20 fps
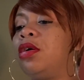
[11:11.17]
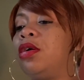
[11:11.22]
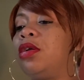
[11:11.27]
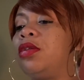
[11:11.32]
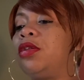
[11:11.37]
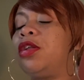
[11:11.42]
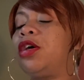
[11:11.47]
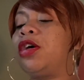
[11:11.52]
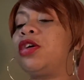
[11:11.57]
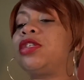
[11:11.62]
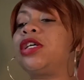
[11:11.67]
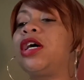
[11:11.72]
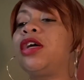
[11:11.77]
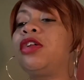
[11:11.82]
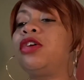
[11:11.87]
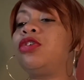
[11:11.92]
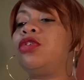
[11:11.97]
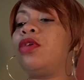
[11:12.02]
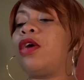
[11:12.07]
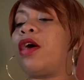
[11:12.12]
They're
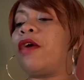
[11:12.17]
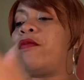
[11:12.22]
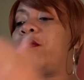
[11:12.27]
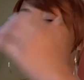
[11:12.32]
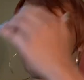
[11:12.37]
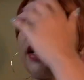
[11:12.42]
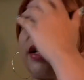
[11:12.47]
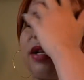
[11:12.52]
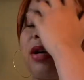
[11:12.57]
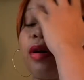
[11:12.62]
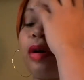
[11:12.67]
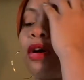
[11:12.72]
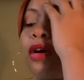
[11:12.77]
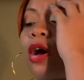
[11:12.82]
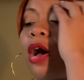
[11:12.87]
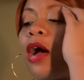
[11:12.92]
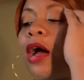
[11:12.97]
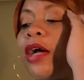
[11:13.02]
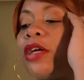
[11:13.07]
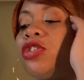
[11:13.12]
telling you, I feel like they're
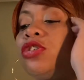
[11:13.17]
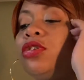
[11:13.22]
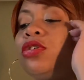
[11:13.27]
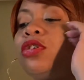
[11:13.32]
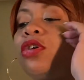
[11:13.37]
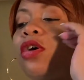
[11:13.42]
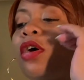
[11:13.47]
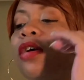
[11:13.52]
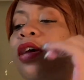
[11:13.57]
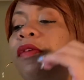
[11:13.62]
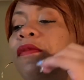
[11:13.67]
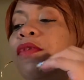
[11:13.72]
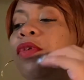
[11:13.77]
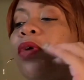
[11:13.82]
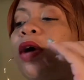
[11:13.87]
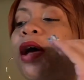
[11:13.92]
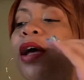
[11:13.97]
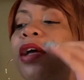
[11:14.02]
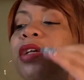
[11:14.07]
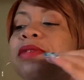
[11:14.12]
actually going to give you
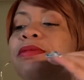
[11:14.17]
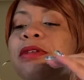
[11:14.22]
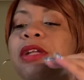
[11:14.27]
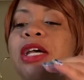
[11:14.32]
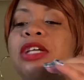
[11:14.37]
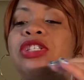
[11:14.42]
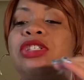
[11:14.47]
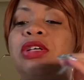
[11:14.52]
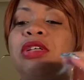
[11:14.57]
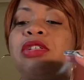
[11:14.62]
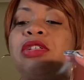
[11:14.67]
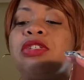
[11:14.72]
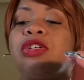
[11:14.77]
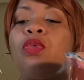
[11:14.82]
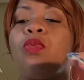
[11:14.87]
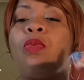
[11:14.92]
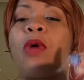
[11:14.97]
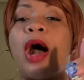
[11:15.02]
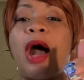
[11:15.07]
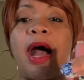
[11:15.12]
an explanation to
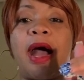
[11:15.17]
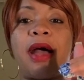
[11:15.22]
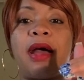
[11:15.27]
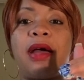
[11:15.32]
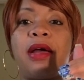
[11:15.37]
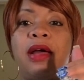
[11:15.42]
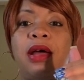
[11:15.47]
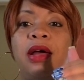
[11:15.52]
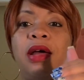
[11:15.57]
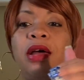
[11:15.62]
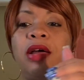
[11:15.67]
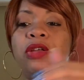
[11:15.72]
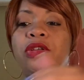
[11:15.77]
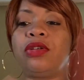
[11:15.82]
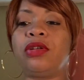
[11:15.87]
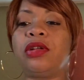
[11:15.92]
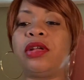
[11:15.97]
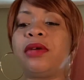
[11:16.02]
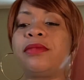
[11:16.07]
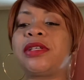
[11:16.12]
why.
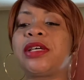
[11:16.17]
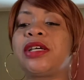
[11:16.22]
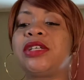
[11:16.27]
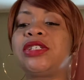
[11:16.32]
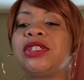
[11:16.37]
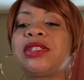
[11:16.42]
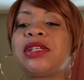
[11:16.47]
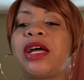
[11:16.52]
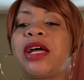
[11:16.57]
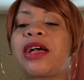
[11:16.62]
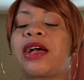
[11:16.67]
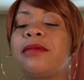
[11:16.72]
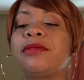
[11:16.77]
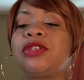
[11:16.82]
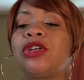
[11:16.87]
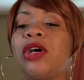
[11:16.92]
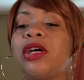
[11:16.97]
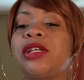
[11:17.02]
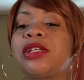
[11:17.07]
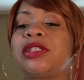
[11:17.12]
You know what I'm saying? Just like I'm
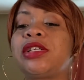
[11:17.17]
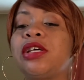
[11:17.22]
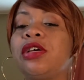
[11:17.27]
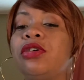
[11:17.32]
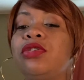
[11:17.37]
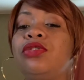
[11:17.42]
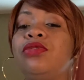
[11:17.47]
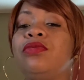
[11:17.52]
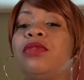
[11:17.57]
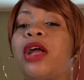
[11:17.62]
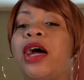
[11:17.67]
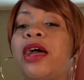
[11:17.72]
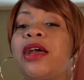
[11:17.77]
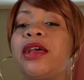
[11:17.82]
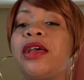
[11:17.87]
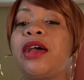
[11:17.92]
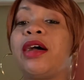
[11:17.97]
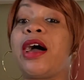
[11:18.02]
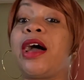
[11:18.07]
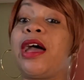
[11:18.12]
trying to tell you, like,
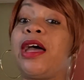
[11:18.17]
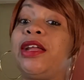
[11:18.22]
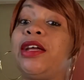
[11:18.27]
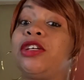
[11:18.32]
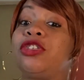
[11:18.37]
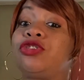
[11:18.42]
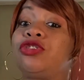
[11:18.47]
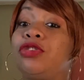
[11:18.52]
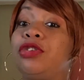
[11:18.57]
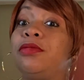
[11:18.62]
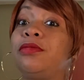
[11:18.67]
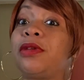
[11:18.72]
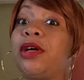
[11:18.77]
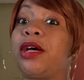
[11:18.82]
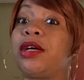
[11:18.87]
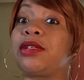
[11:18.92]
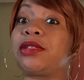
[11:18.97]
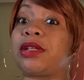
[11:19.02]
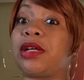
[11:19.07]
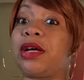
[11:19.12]
yeah, I had that dream
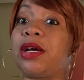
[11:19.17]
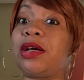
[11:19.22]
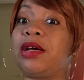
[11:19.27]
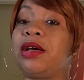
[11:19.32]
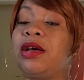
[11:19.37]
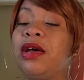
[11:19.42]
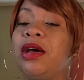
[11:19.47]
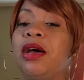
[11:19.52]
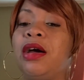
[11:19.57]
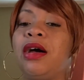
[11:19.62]
last night.